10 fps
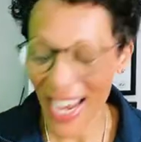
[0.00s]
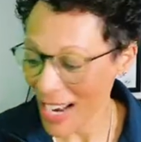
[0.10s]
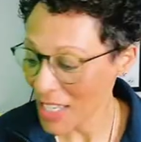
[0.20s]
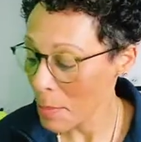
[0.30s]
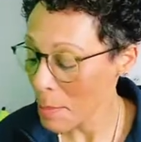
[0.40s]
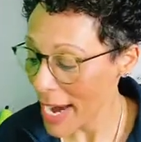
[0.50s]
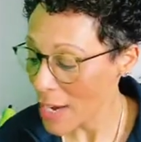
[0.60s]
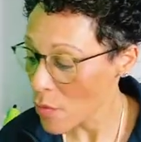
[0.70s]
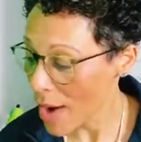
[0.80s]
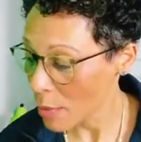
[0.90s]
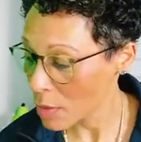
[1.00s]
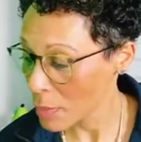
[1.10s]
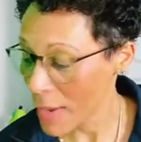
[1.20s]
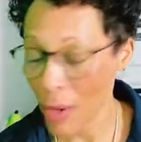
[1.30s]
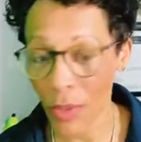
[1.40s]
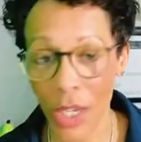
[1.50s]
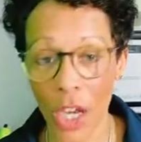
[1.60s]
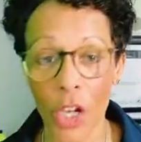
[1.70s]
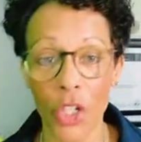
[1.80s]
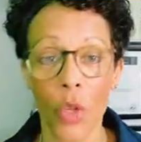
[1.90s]
At a main roundabout,
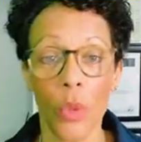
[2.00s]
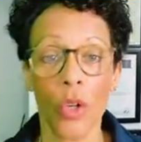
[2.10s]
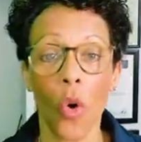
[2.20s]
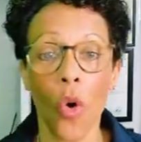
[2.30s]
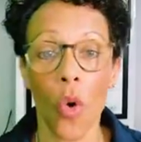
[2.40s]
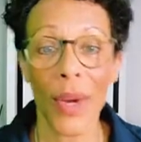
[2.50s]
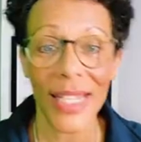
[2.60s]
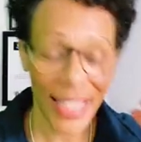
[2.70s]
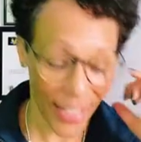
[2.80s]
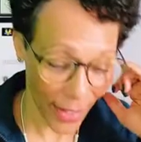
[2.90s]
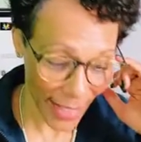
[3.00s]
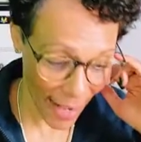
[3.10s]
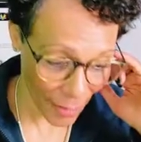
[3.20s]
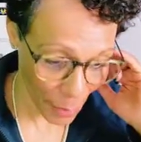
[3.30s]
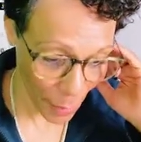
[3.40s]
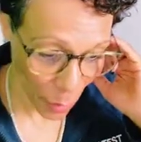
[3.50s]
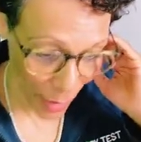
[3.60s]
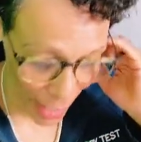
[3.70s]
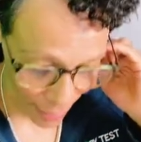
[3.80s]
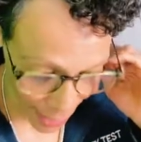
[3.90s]
you would always signal left before
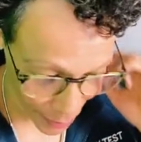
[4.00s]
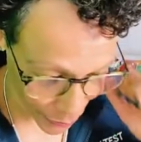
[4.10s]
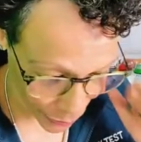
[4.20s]
leaving.